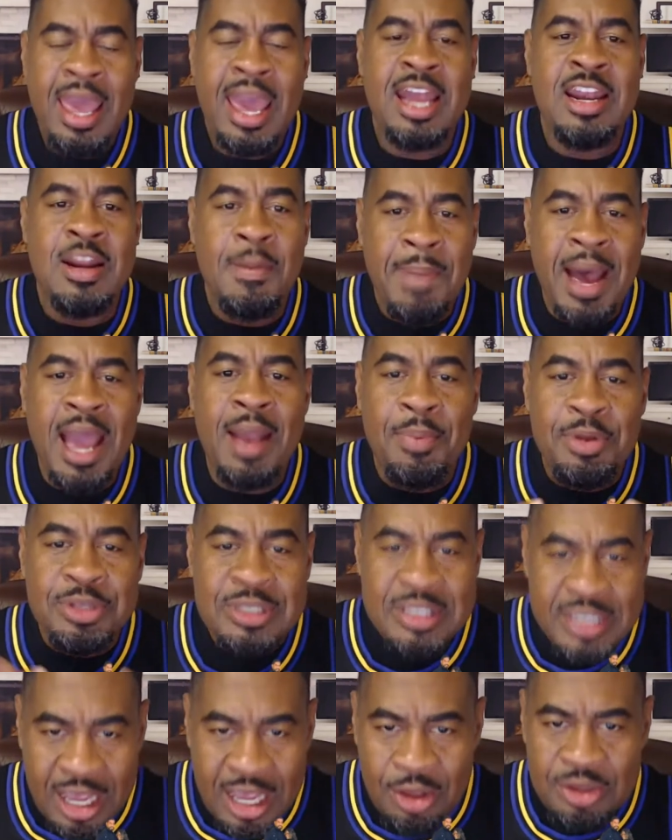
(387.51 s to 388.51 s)
And the
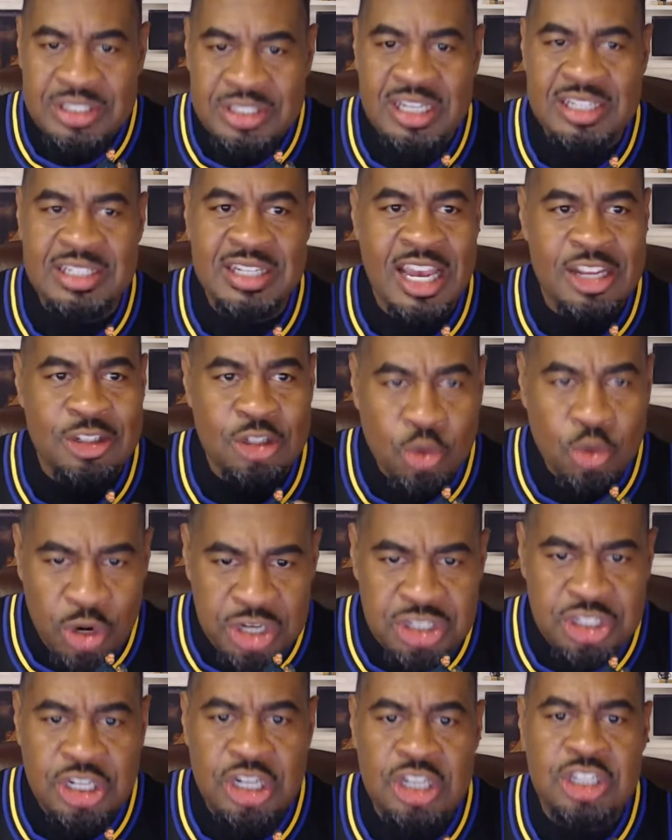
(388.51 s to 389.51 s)
Bible tells us as
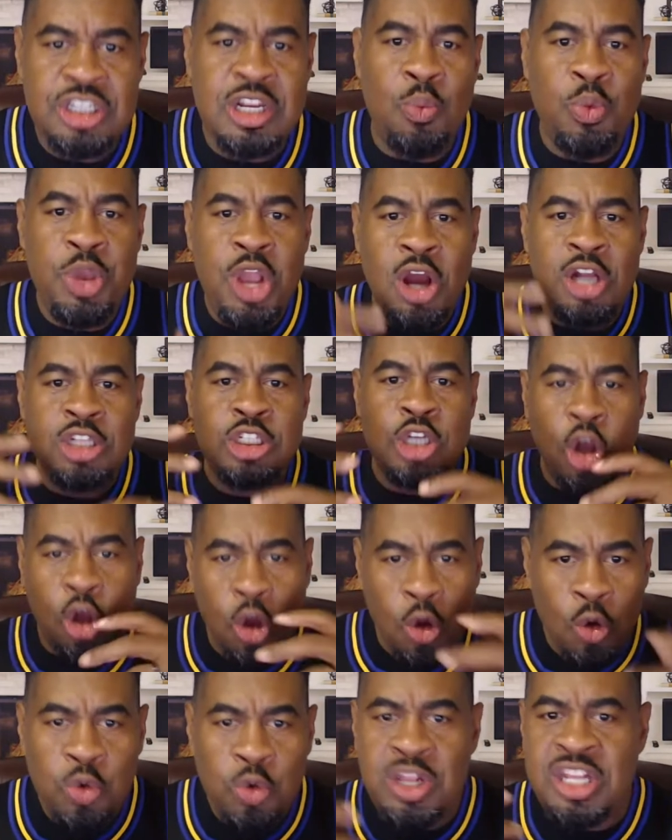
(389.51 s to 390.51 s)
Christians that we are to
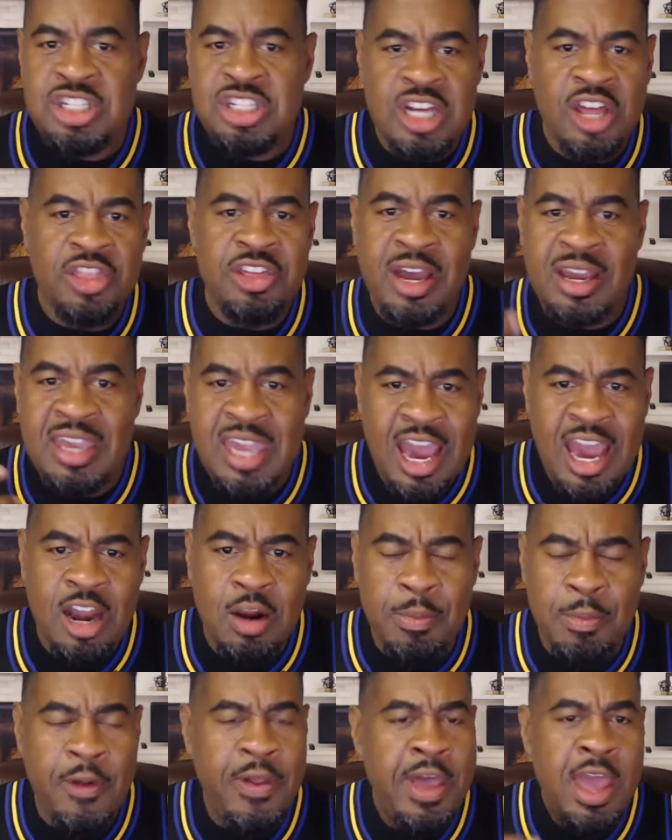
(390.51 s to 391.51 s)
hold each other
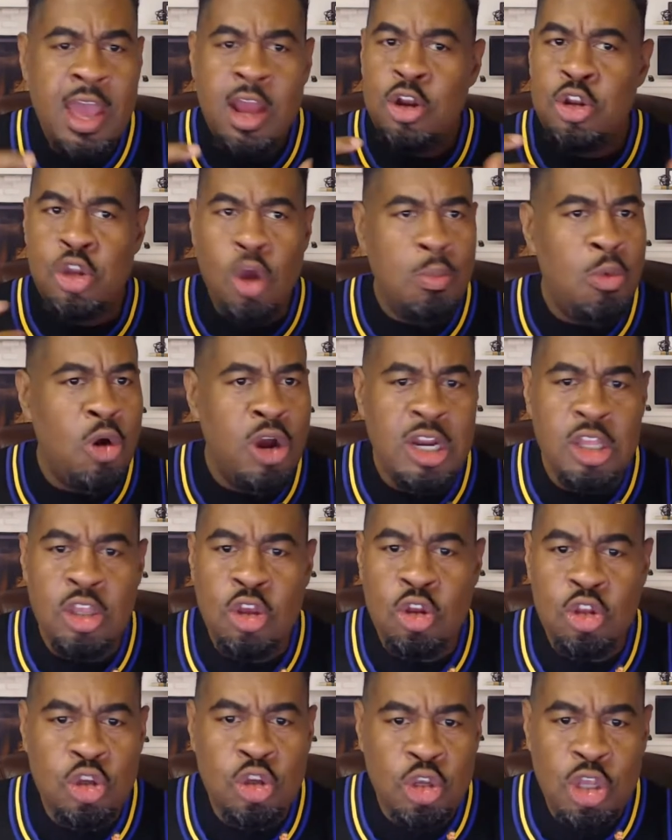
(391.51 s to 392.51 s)
accountable. No more
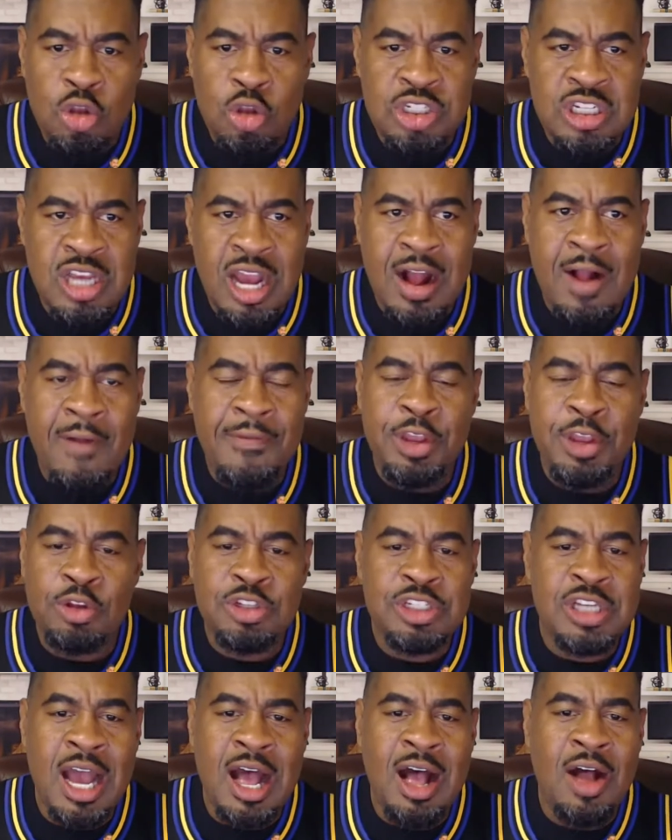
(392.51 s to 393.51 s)
than you do your child.
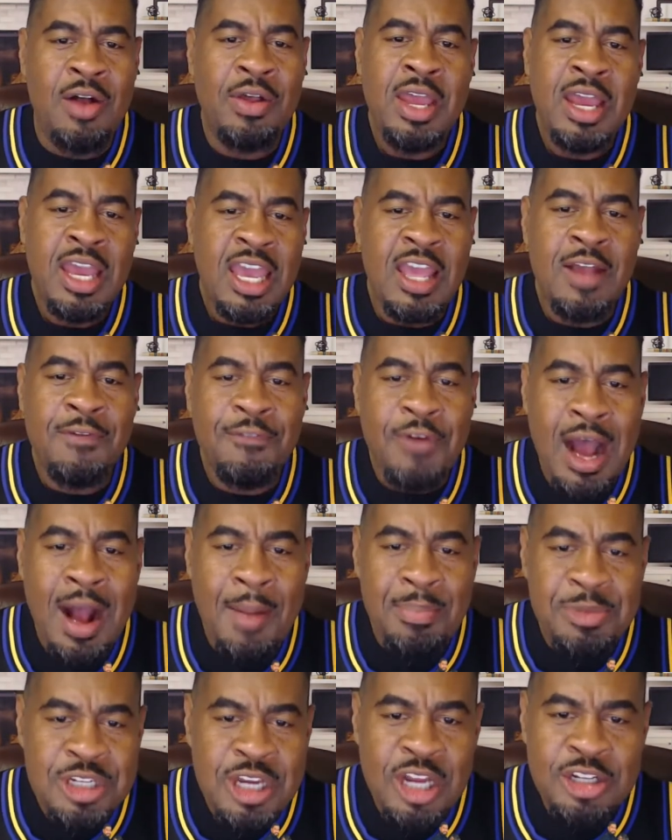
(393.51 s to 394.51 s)
Your child, if
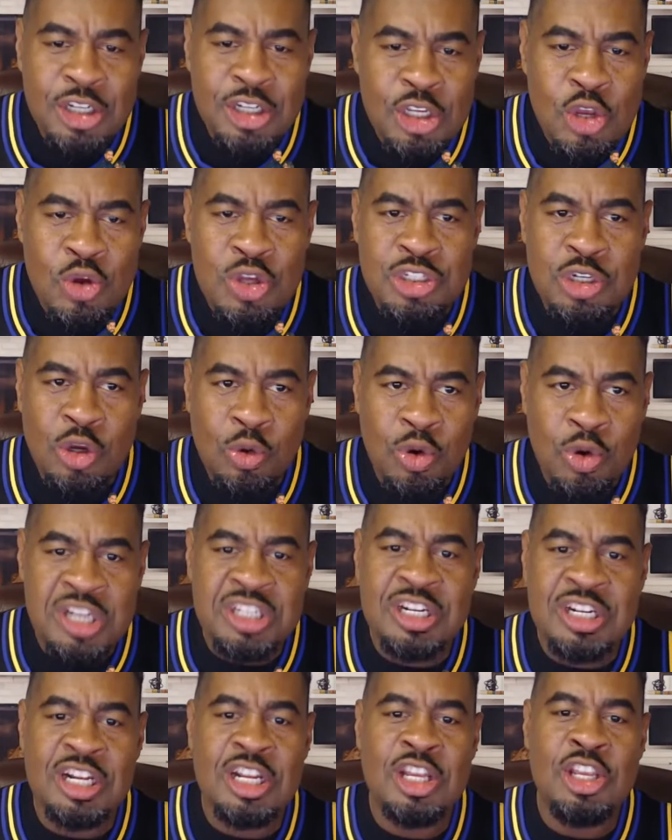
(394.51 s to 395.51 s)
I'm judging you as a
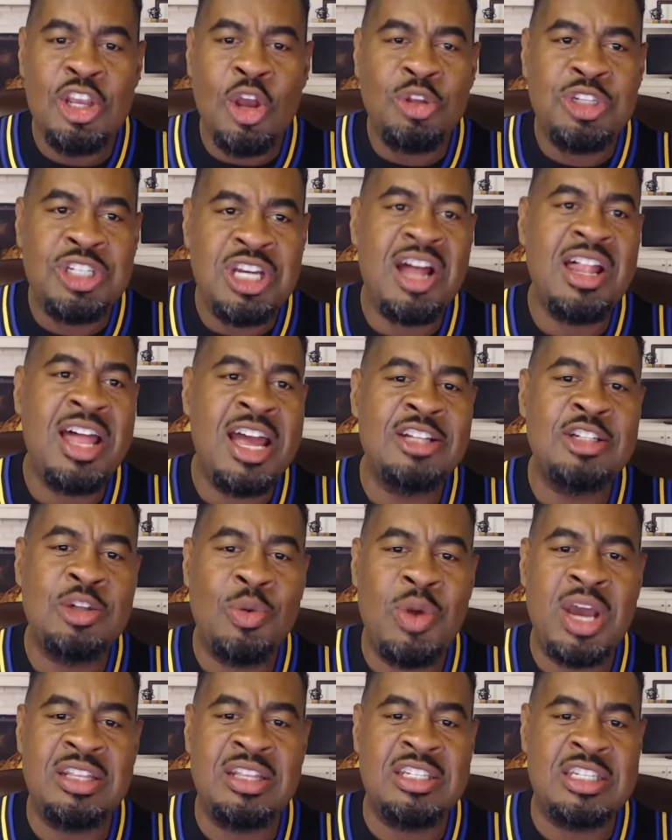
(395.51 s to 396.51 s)
Christian, then your child has
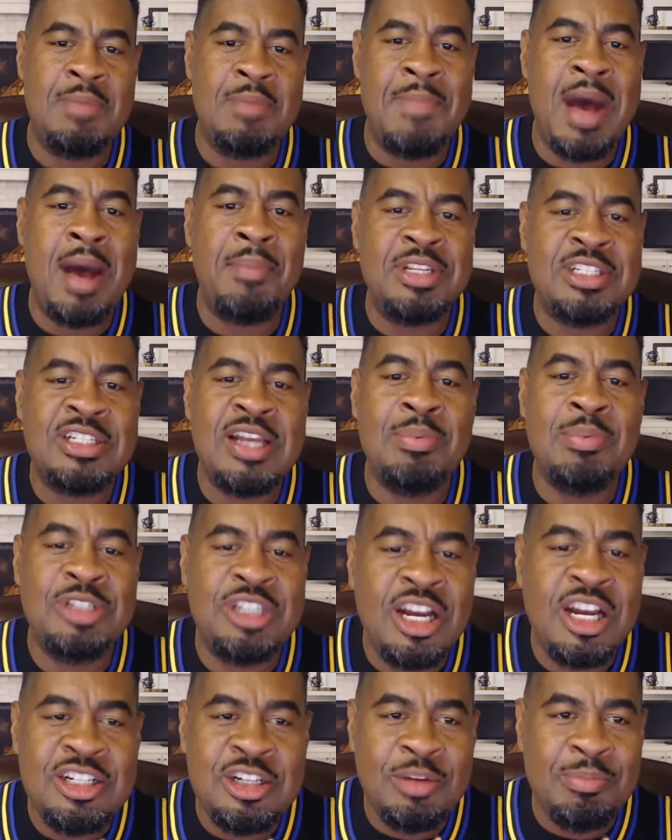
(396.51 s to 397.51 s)
the right to say, Mama,
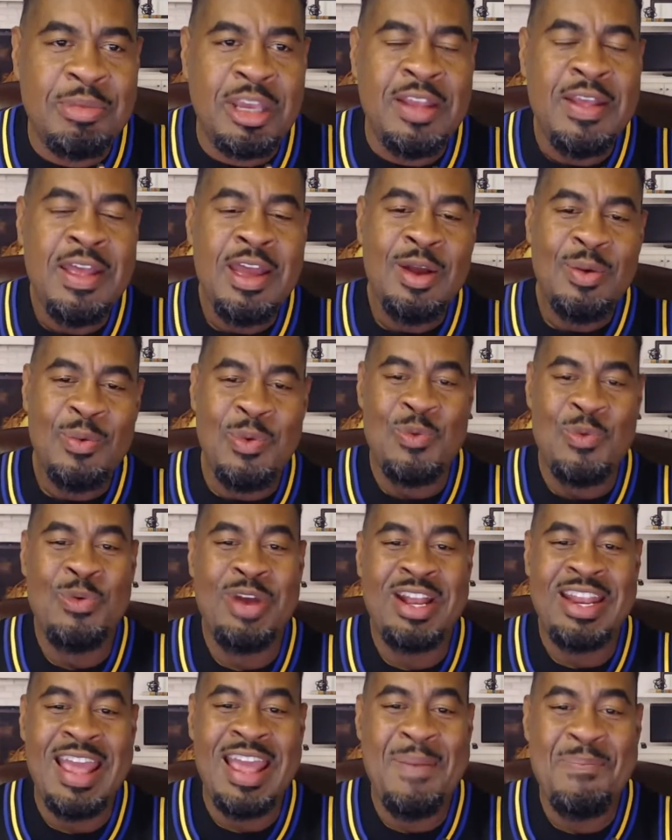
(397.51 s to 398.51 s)
stop judging me
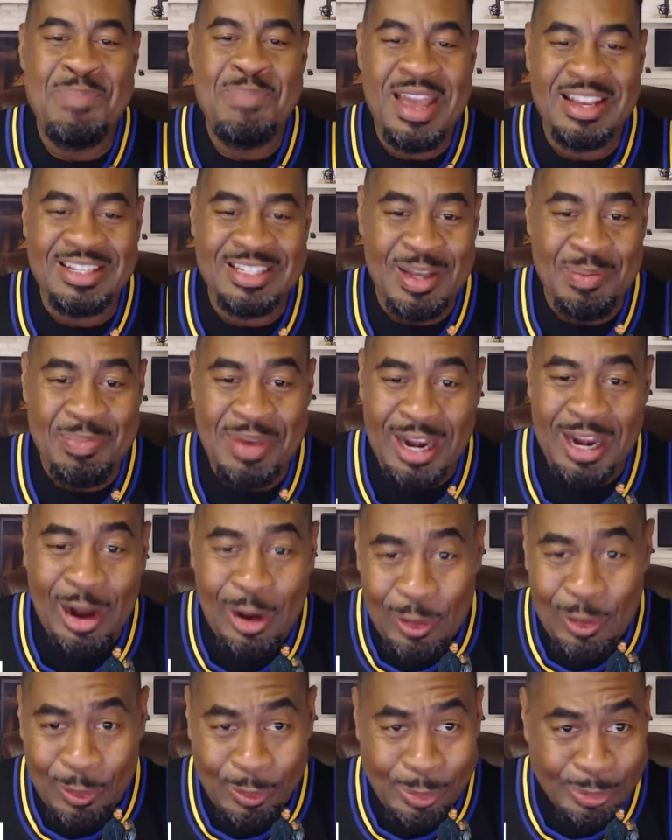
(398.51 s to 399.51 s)
when they mess up at
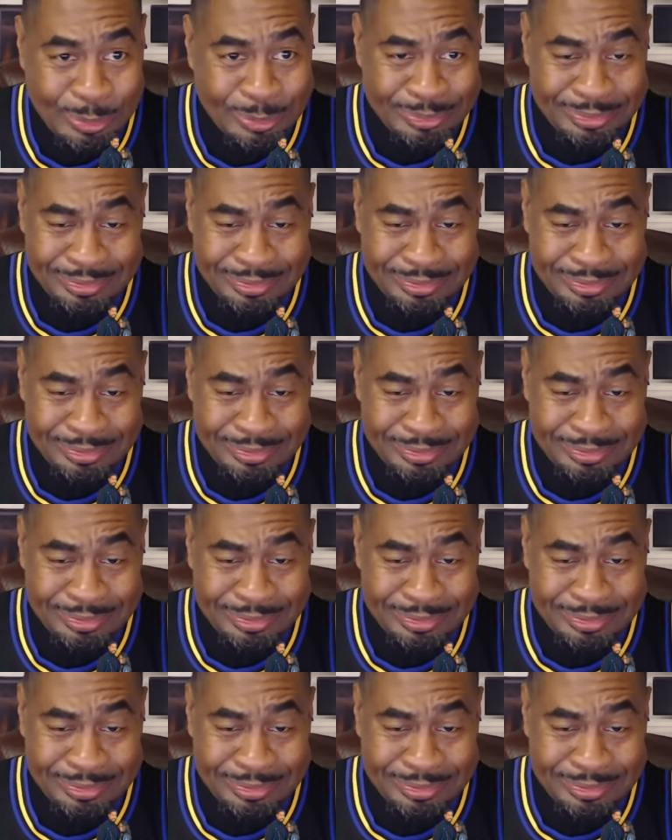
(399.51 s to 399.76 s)
home.